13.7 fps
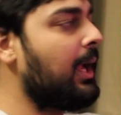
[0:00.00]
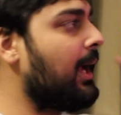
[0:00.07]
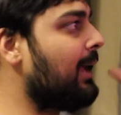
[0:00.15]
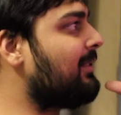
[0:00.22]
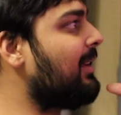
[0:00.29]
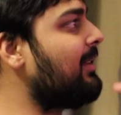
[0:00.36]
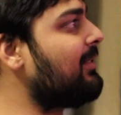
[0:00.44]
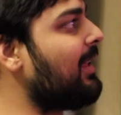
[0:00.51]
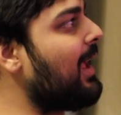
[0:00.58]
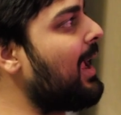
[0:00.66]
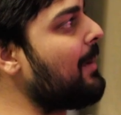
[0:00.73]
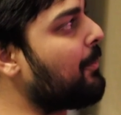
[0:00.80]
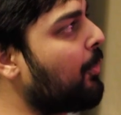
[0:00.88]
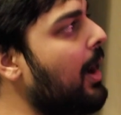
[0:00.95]
It says,
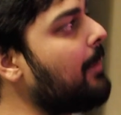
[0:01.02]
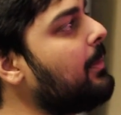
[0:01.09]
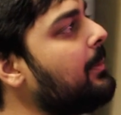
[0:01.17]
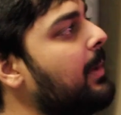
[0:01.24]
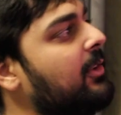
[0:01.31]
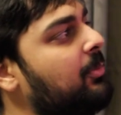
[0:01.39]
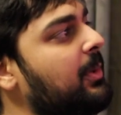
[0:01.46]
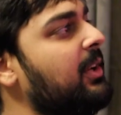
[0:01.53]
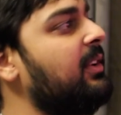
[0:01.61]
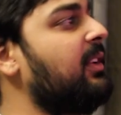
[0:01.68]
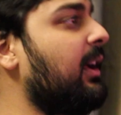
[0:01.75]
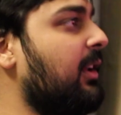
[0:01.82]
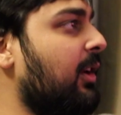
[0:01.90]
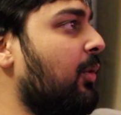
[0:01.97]
a problem has been
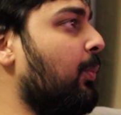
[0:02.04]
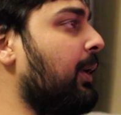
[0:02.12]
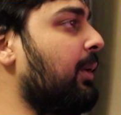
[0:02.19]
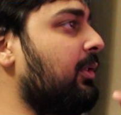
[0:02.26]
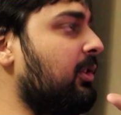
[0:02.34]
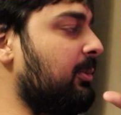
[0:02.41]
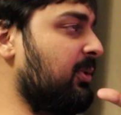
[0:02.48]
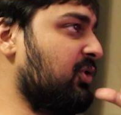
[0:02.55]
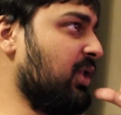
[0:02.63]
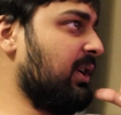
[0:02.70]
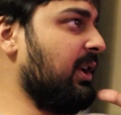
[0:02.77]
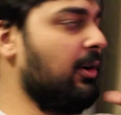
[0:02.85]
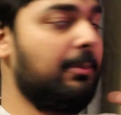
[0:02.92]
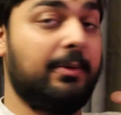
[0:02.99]
detected and Windows has been
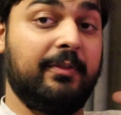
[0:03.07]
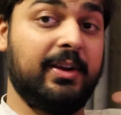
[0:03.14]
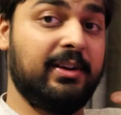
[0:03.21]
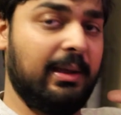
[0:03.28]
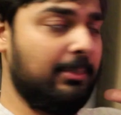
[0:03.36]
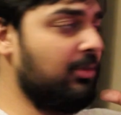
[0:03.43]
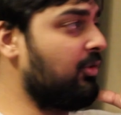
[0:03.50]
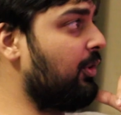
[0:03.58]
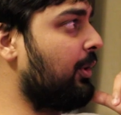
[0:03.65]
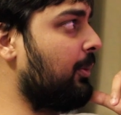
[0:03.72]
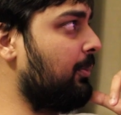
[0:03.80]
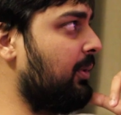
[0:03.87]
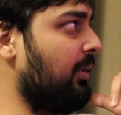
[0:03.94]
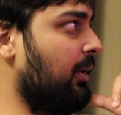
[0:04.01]
shut down to prevent damage to your
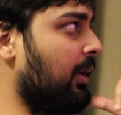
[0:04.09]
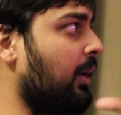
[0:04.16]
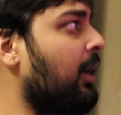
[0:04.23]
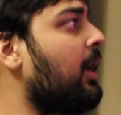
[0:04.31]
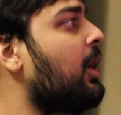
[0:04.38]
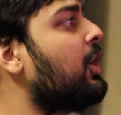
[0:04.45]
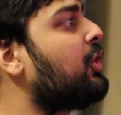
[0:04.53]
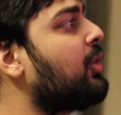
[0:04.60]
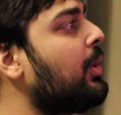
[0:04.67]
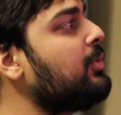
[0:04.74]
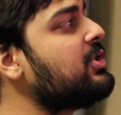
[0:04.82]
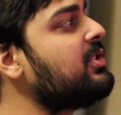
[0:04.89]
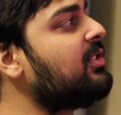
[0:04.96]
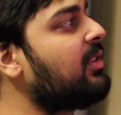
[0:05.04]
computer.
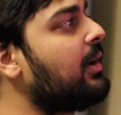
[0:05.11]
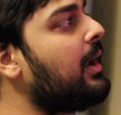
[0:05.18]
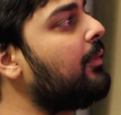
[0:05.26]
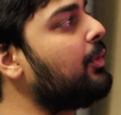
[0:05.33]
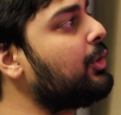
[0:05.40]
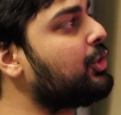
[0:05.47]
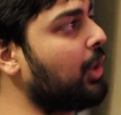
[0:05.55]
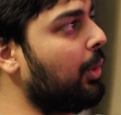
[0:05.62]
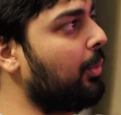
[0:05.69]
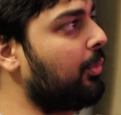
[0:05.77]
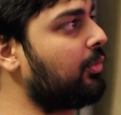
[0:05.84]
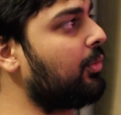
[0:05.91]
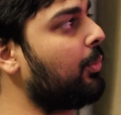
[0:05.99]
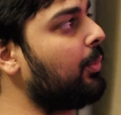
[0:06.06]
Trojans never
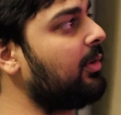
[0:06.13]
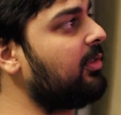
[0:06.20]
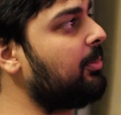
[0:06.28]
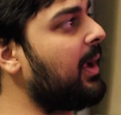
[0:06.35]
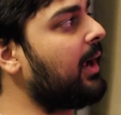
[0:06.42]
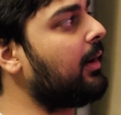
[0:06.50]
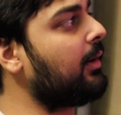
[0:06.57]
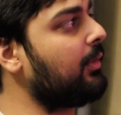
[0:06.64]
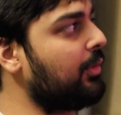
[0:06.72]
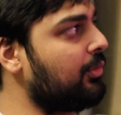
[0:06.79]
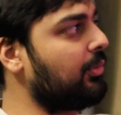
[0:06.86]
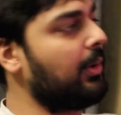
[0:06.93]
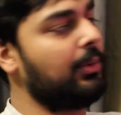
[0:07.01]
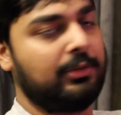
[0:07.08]
jokes. Respect the
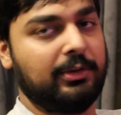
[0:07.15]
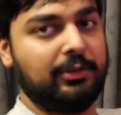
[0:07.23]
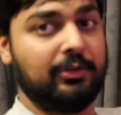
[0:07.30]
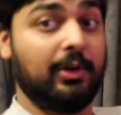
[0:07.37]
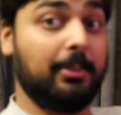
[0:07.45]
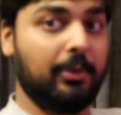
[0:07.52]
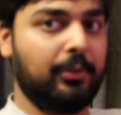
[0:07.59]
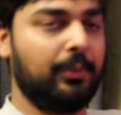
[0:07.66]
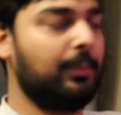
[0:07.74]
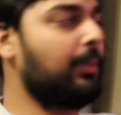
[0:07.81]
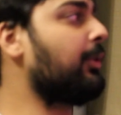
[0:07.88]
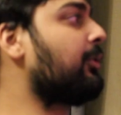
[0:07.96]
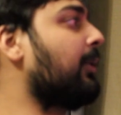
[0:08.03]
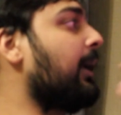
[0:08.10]
Trojan. So I broke the
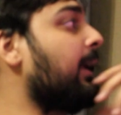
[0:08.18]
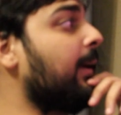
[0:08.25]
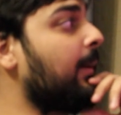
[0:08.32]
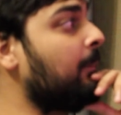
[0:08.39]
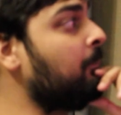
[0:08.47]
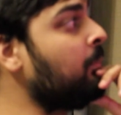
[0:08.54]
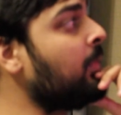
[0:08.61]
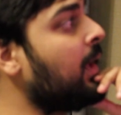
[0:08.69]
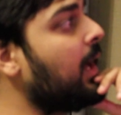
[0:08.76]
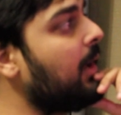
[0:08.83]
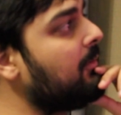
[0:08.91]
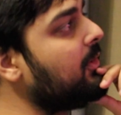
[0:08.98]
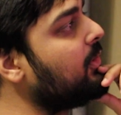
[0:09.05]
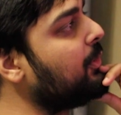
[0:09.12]
rules right here.
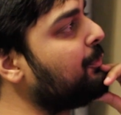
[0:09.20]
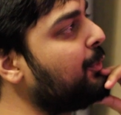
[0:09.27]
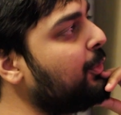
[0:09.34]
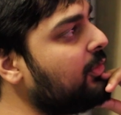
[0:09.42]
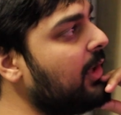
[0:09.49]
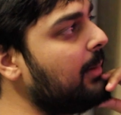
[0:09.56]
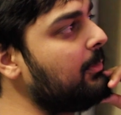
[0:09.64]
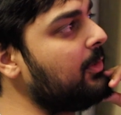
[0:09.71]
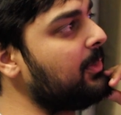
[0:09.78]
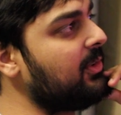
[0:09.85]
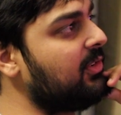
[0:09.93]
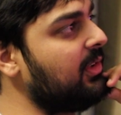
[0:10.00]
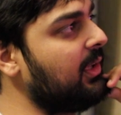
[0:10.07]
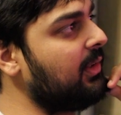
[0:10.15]
If this is the first time you've
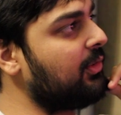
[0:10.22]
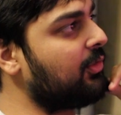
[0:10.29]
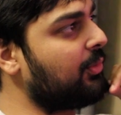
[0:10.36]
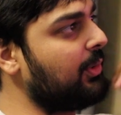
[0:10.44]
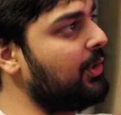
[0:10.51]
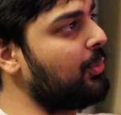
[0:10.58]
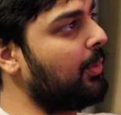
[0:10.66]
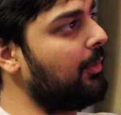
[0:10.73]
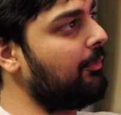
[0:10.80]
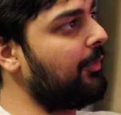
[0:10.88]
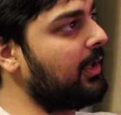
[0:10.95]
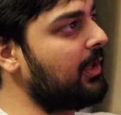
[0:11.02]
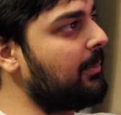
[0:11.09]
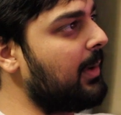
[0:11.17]
been seeing the screen, you are
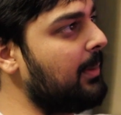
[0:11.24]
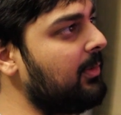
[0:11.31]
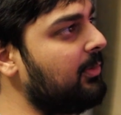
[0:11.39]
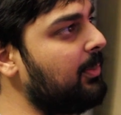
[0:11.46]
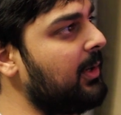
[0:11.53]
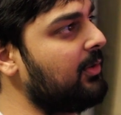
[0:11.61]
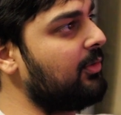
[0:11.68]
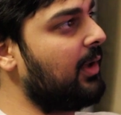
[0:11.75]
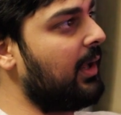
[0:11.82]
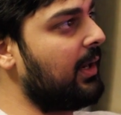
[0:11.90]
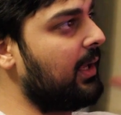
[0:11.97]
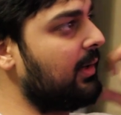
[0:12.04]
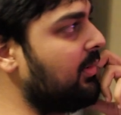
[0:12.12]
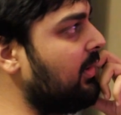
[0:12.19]
infected by
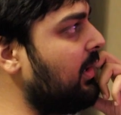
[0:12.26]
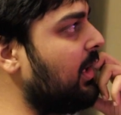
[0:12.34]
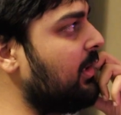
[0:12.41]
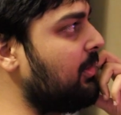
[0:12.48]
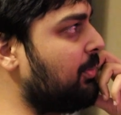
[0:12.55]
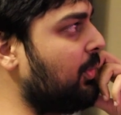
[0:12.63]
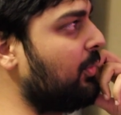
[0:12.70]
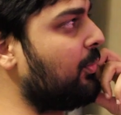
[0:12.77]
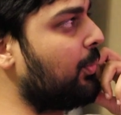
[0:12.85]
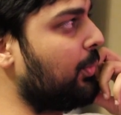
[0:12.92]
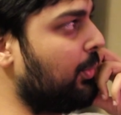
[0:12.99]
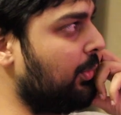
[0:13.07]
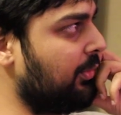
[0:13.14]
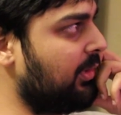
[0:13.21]
missmajor.exe and you broke
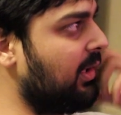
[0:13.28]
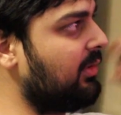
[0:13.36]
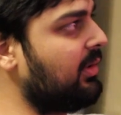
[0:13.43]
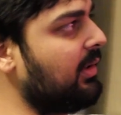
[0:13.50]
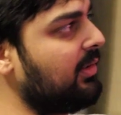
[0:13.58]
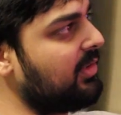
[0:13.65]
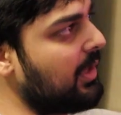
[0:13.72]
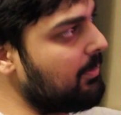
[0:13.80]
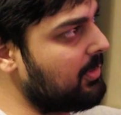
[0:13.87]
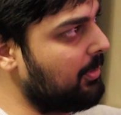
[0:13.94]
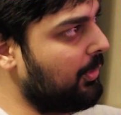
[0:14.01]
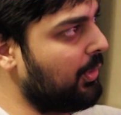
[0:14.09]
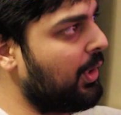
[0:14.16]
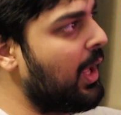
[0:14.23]
rules. It is
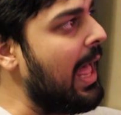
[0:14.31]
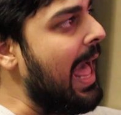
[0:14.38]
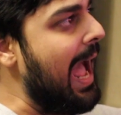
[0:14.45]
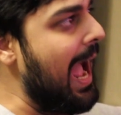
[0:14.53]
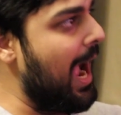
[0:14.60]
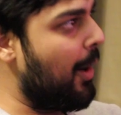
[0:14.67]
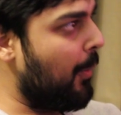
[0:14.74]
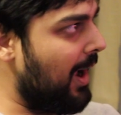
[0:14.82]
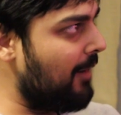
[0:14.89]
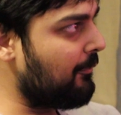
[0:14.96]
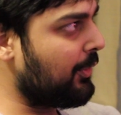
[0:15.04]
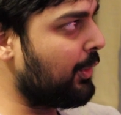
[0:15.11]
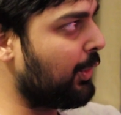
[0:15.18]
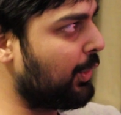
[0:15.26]
unacceptable.
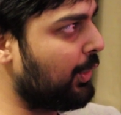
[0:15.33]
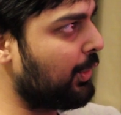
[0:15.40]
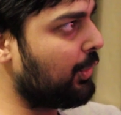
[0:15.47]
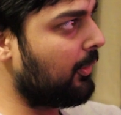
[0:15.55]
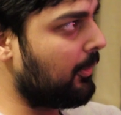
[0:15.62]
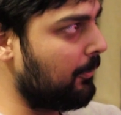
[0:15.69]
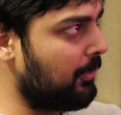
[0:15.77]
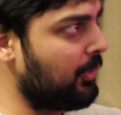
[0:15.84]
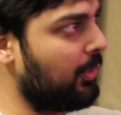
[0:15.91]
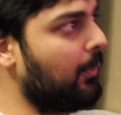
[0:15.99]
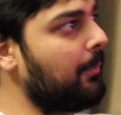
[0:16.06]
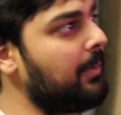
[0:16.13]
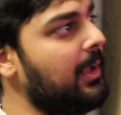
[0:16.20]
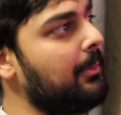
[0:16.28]
However, your computer
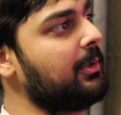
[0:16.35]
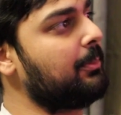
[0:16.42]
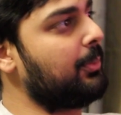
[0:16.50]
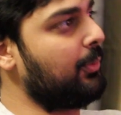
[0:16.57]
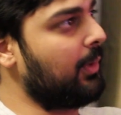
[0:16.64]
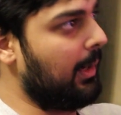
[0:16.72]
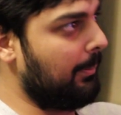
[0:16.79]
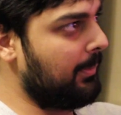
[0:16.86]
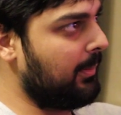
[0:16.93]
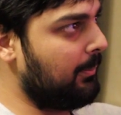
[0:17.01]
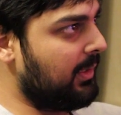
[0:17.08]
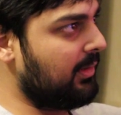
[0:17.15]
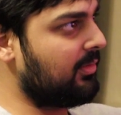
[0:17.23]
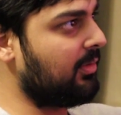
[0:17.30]
won't be able to boot up
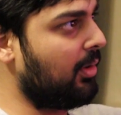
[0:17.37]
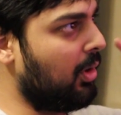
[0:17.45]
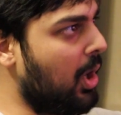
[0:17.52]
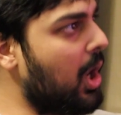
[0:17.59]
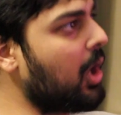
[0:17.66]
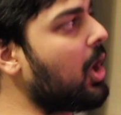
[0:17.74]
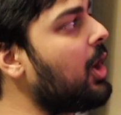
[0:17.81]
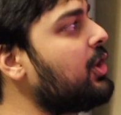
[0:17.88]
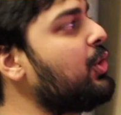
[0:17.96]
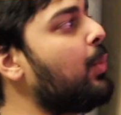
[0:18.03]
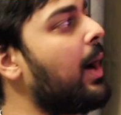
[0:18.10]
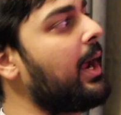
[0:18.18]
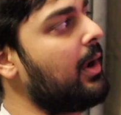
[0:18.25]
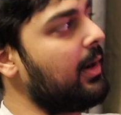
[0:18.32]
because
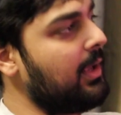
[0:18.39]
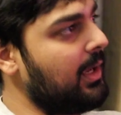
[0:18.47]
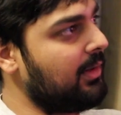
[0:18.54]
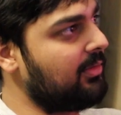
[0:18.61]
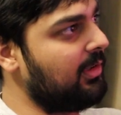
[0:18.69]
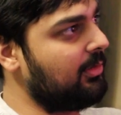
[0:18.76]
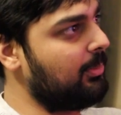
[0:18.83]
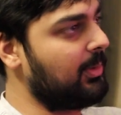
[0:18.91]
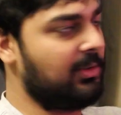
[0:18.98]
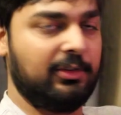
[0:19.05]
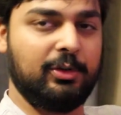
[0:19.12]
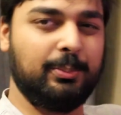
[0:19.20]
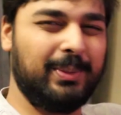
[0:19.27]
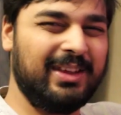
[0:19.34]
logonui.exe is
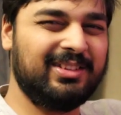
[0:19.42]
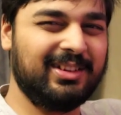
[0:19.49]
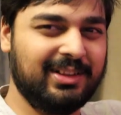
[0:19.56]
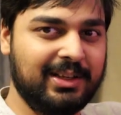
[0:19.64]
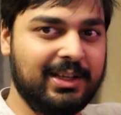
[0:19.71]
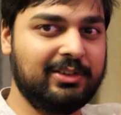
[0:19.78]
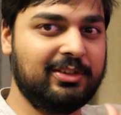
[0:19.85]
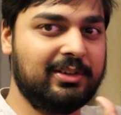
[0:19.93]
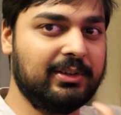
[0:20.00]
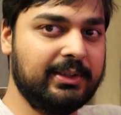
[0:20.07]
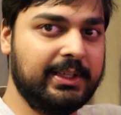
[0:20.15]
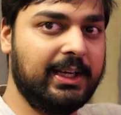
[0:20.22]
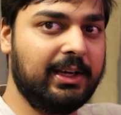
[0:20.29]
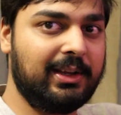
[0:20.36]
missing. So basically it's
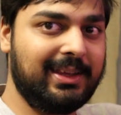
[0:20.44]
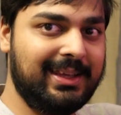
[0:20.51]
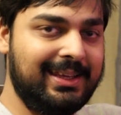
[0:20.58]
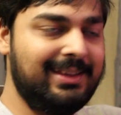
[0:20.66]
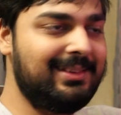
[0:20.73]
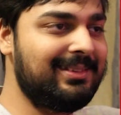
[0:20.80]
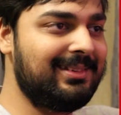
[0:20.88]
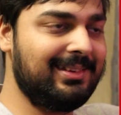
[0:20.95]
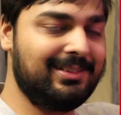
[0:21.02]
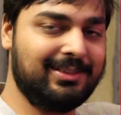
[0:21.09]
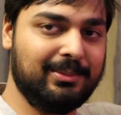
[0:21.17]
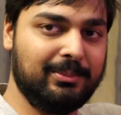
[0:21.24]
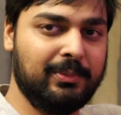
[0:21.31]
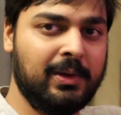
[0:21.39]
deleted key
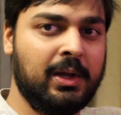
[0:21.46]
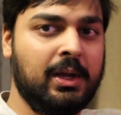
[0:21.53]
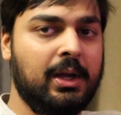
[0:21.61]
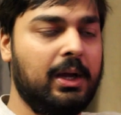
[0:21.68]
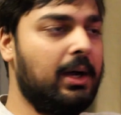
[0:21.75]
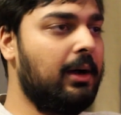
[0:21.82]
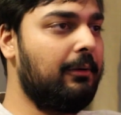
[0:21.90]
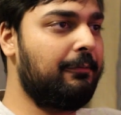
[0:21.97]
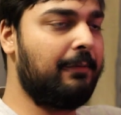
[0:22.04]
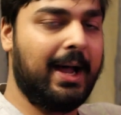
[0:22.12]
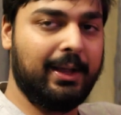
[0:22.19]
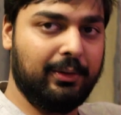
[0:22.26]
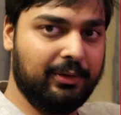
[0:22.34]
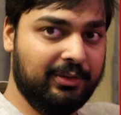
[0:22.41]
system
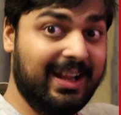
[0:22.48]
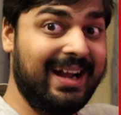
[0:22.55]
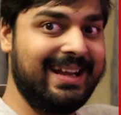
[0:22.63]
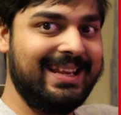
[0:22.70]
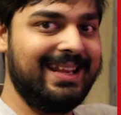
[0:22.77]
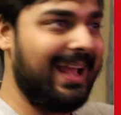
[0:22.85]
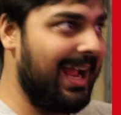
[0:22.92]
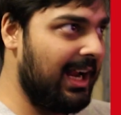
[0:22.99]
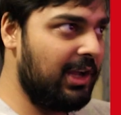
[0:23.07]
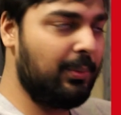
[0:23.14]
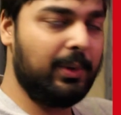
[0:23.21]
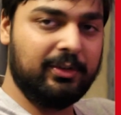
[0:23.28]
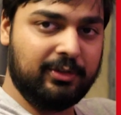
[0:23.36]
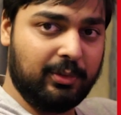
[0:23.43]
files that I need
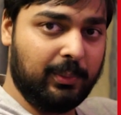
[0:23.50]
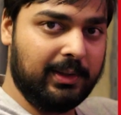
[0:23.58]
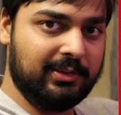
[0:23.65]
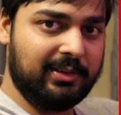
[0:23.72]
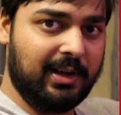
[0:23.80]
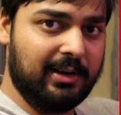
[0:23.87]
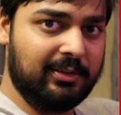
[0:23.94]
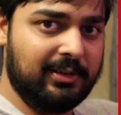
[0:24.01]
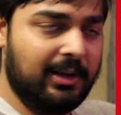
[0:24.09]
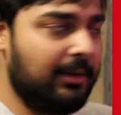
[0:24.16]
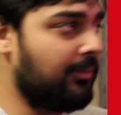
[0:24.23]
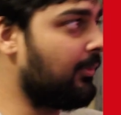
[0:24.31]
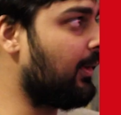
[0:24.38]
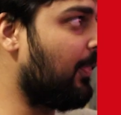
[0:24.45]
anyways to run this kind of
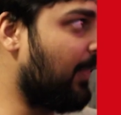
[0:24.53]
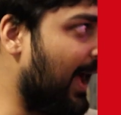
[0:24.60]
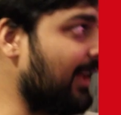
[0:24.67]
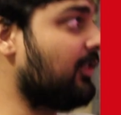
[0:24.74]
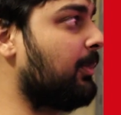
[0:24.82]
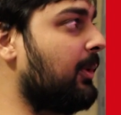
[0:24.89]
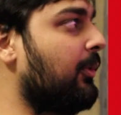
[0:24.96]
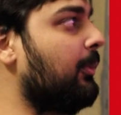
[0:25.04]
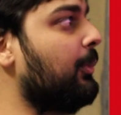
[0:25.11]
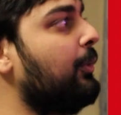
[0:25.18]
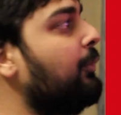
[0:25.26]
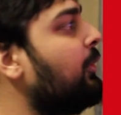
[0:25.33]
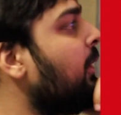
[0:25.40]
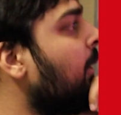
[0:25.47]
stuff. That's been
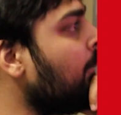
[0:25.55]
removed.